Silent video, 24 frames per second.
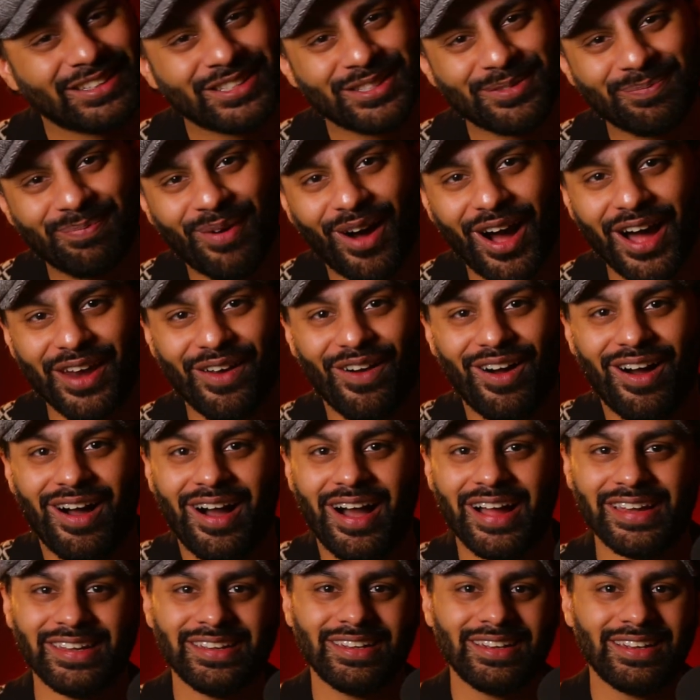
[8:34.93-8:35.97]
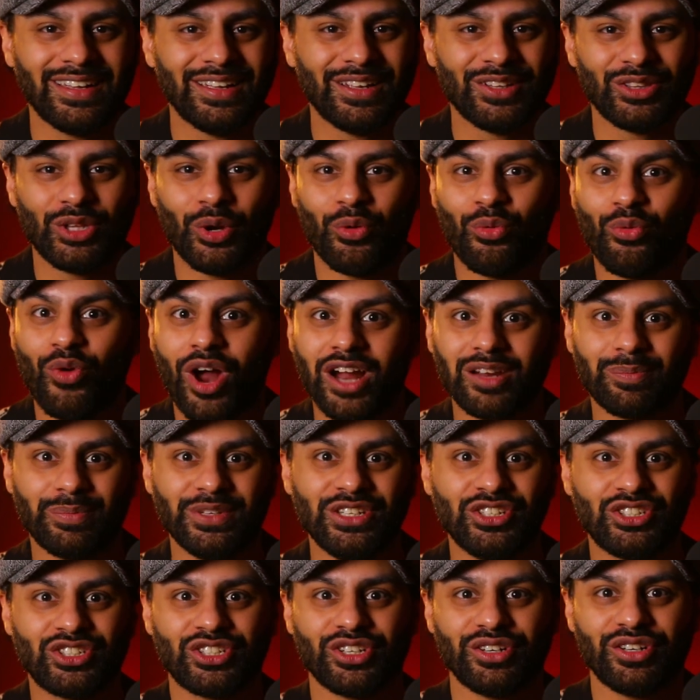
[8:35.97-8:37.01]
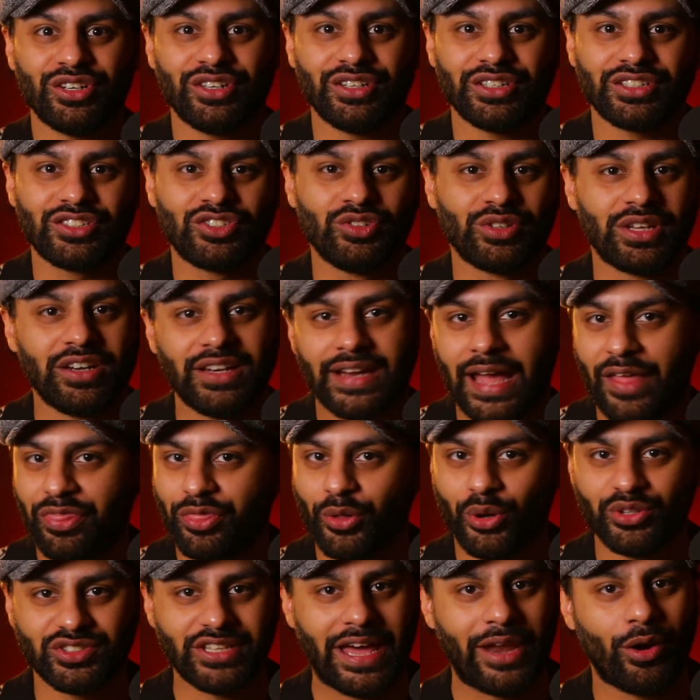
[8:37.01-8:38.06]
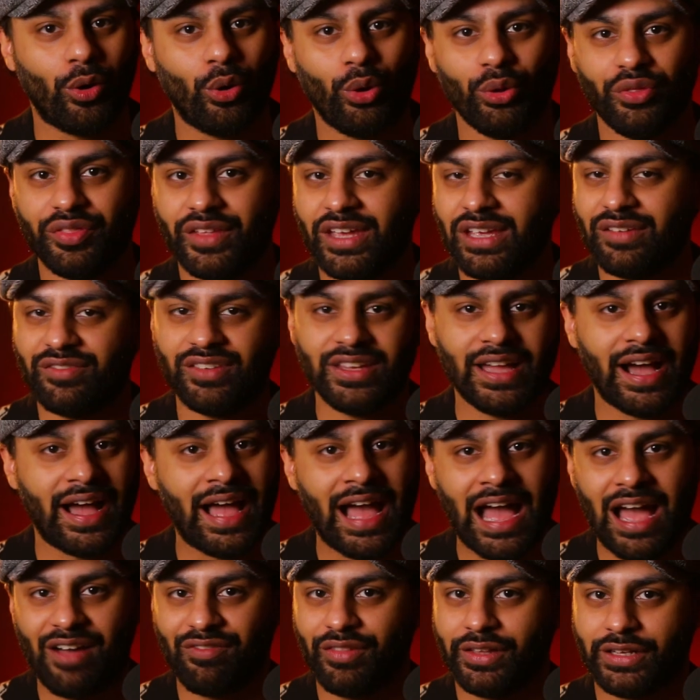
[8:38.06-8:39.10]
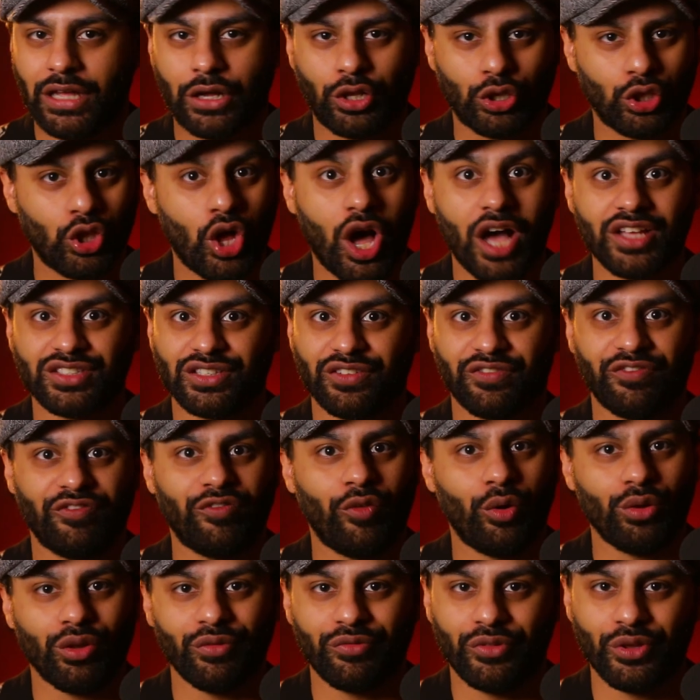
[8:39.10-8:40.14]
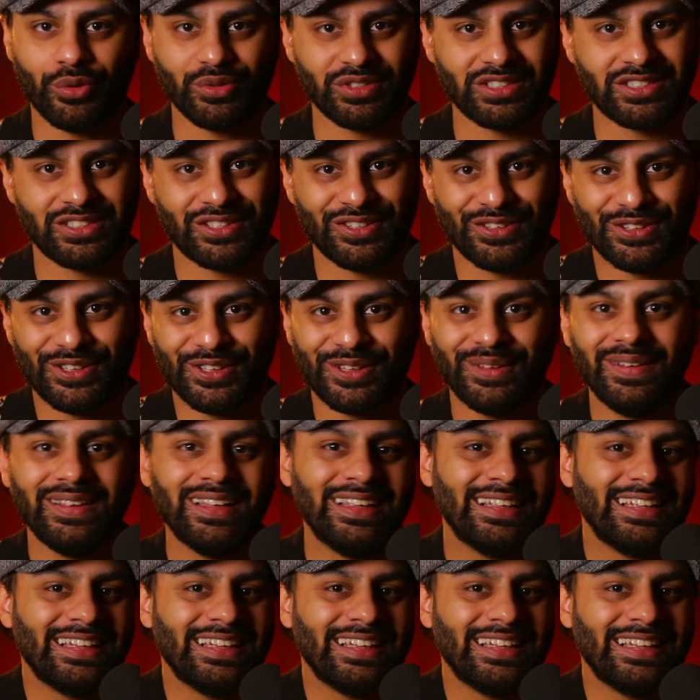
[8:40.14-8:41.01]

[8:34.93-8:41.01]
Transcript: spot on the rugby shirts. You can get those at Old Navy. I have like a closet full of those still.